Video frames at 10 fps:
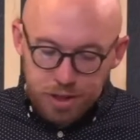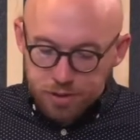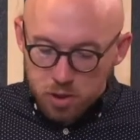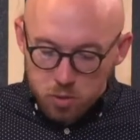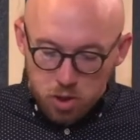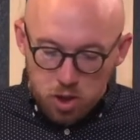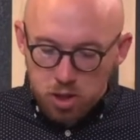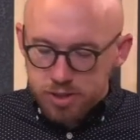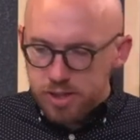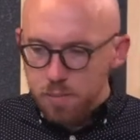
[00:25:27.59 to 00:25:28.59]
And so
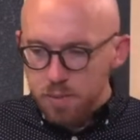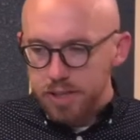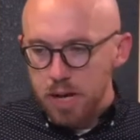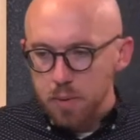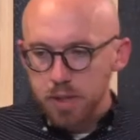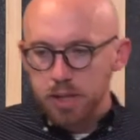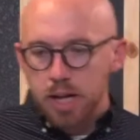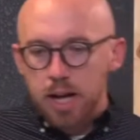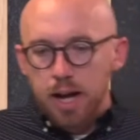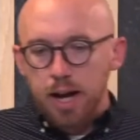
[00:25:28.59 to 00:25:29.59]
gall is something that they would
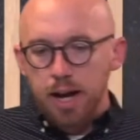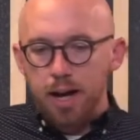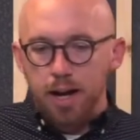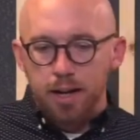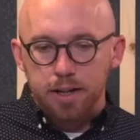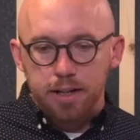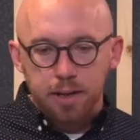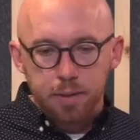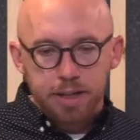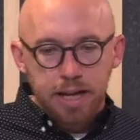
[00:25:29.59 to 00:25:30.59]

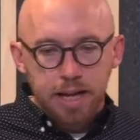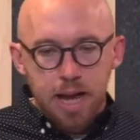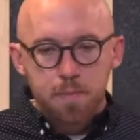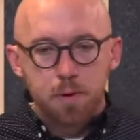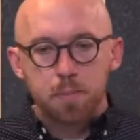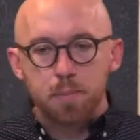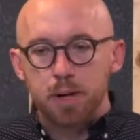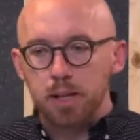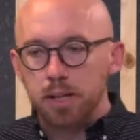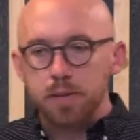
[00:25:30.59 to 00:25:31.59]
It came from
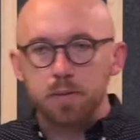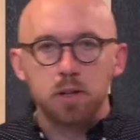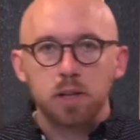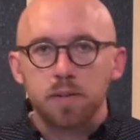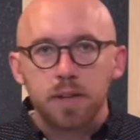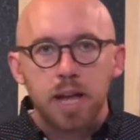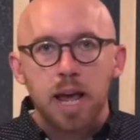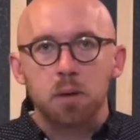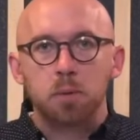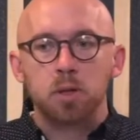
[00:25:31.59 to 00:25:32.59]
a liver of the
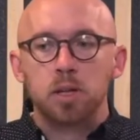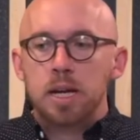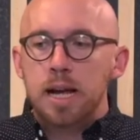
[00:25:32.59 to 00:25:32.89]
animal,